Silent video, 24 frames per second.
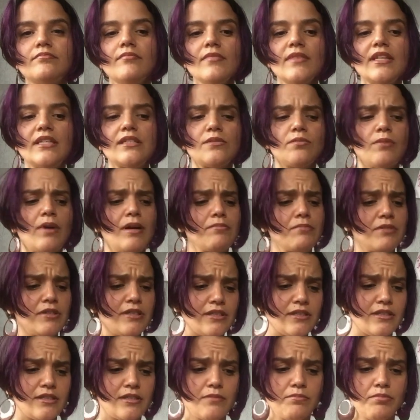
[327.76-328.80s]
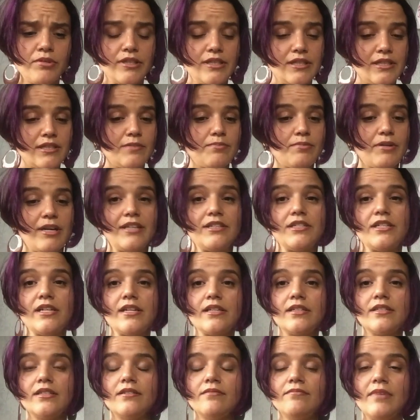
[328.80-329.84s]
SWAP could support this
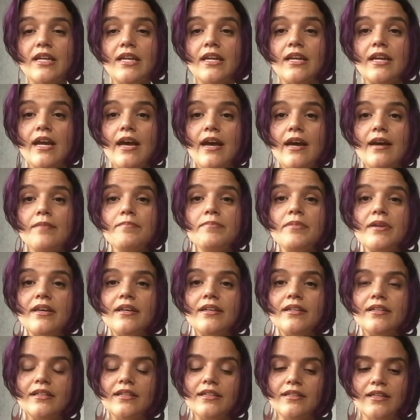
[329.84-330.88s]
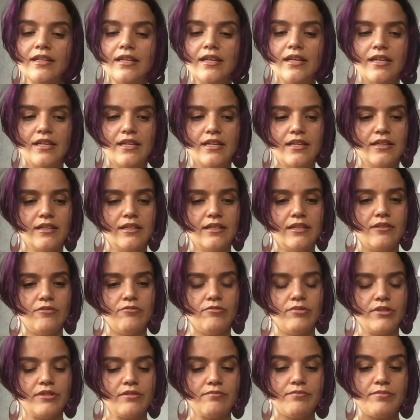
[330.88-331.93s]
project and make it happen, and it
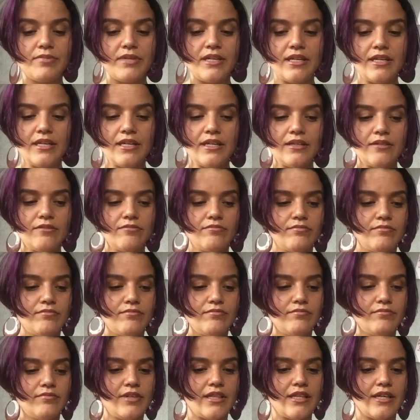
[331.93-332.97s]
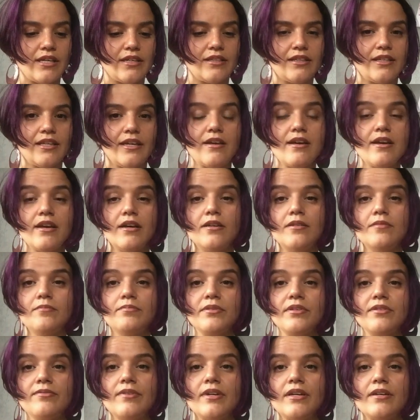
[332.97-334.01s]
wouldn't be without the help
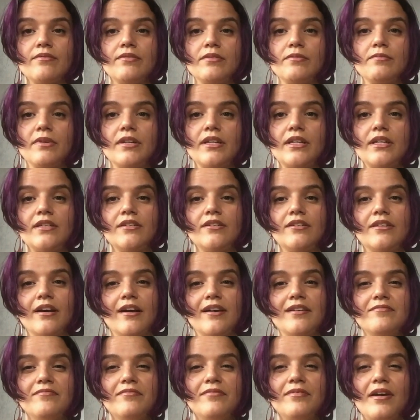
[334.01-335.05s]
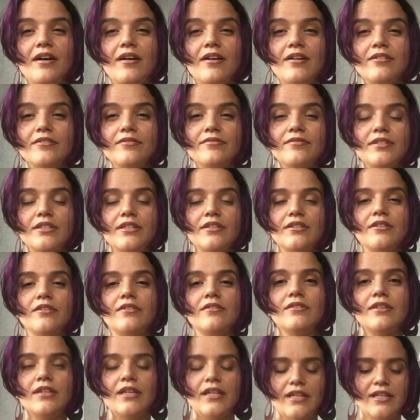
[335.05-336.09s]
of everybody who got involved,
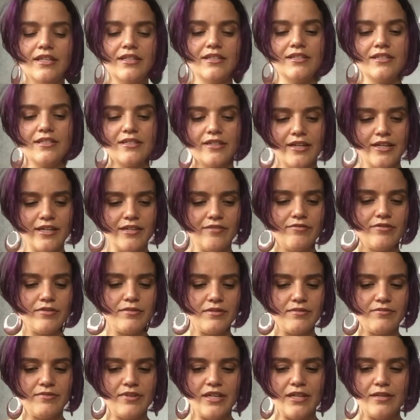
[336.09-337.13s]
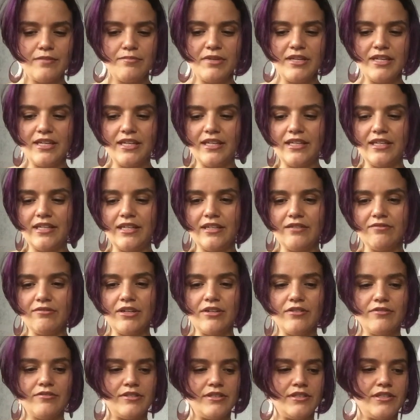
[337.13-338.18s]
starting from the very beginning where
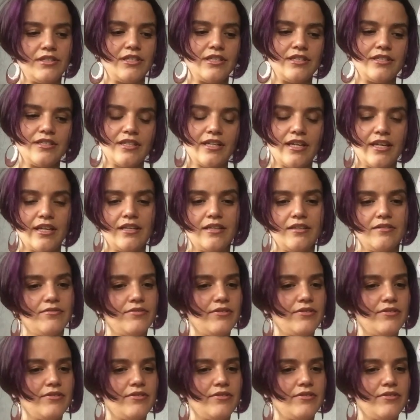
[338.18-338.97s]
it was just kind of,